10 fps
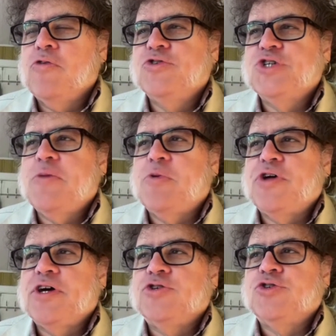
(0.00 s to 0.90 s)
a couple
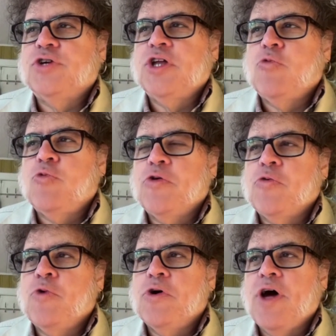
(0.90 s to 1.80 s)
things,
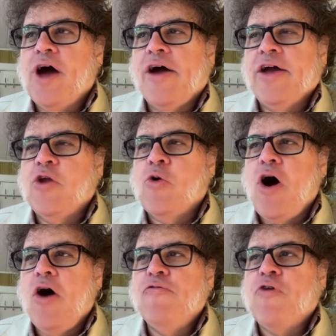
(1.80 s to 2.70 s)
with
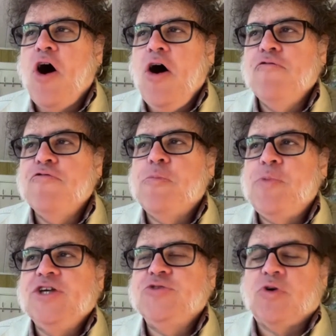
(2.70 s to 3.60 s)
of the
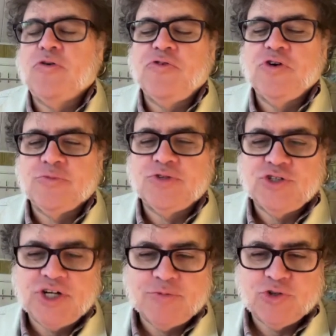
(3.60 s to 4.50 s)
baseball films that
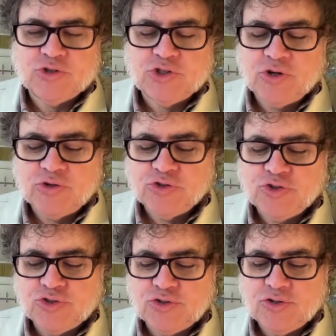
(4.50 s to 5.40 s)
James Earl
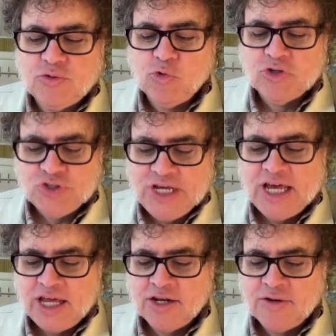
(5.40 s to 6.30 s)
Jones was
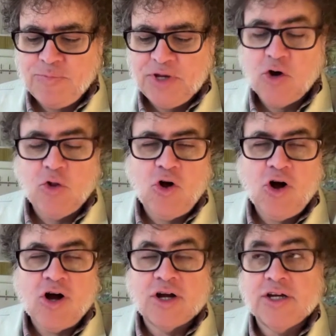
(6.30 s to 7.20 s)
in, Bingo
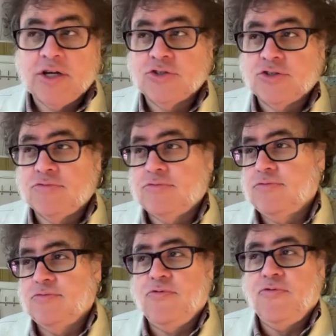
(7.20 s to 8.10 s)
Long is
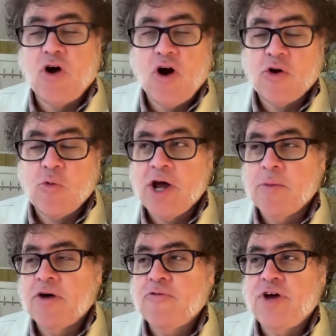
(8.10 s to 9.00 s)
far and away
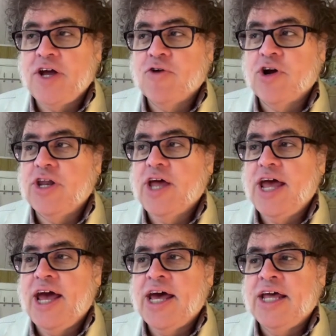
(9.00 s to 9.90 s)
my favorite,
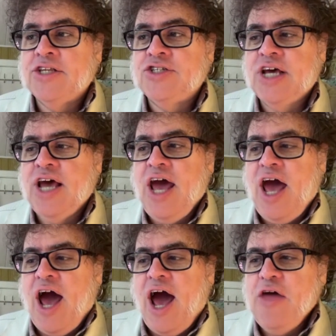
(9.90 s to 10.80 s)
and
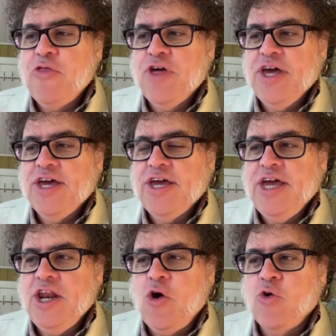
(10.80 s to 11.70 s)
I think
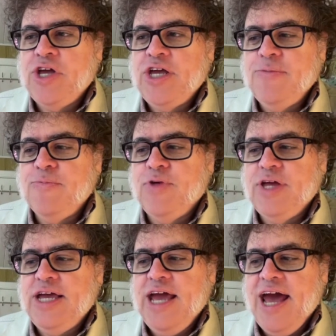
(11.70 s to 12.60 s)

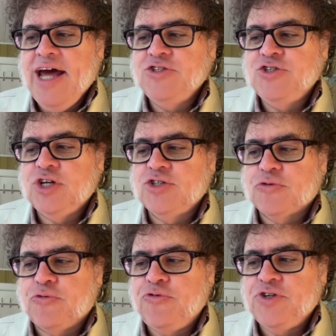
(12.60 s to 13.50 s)
he had such a
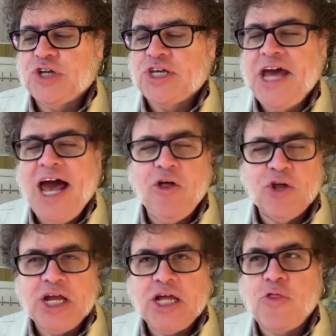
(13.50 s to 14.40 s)

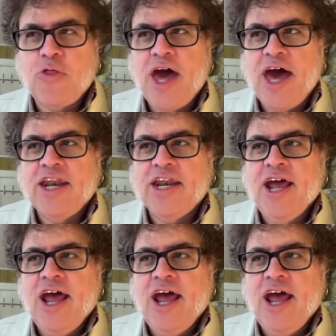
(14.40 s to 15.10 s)
physicality that